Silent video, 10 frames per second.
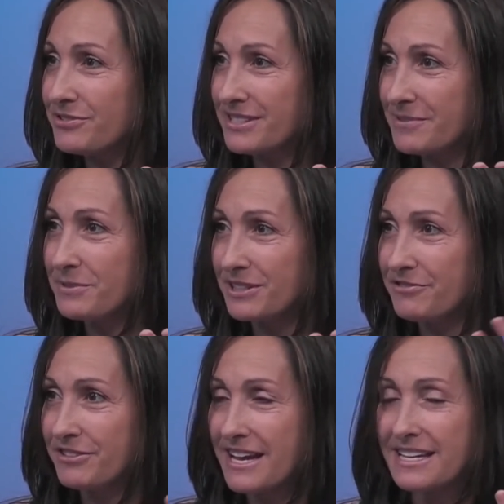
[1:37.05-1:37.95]
someone a
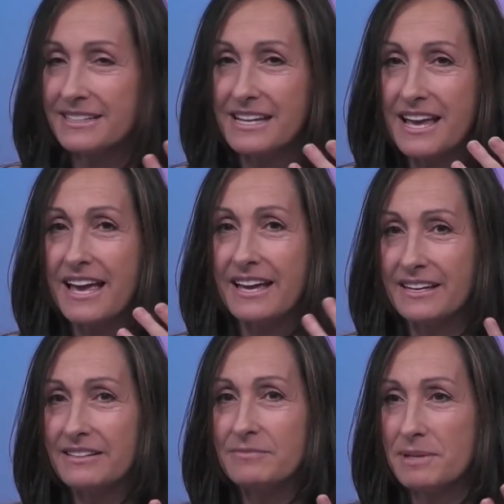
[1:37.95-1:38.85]
friend
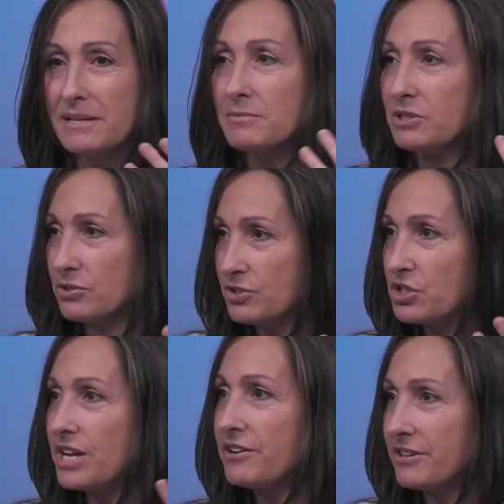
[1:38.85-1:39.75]
and be able to
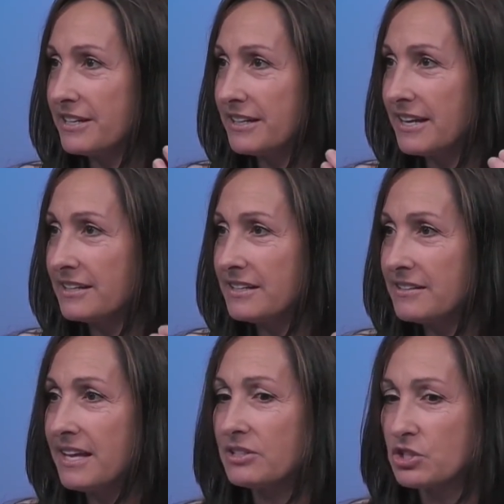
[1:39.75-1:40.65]
share it and
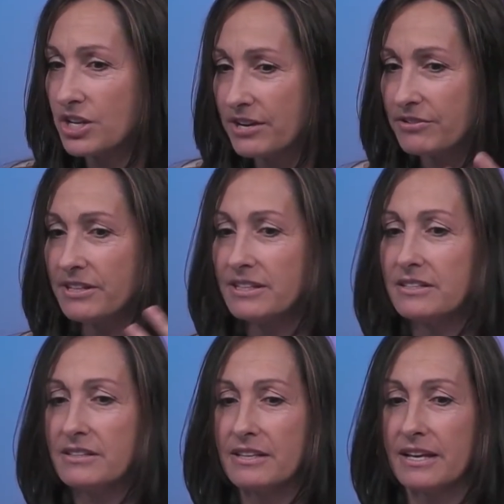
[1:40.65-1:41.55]
in that sharing
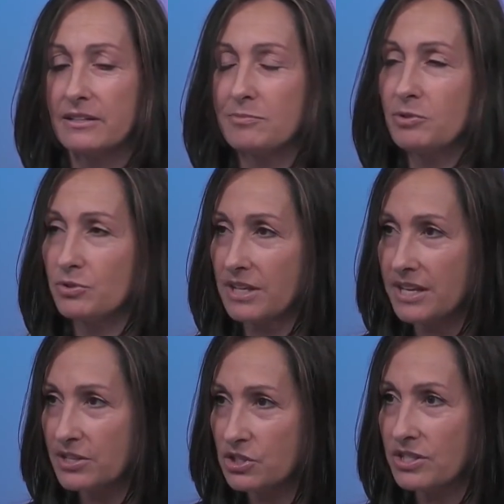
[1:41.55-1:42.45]
and in that
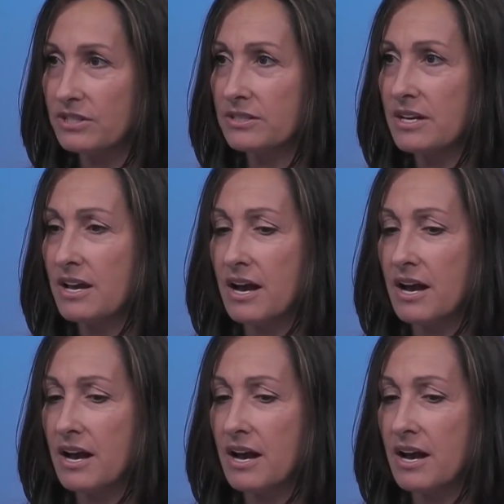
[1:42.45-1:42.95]
communication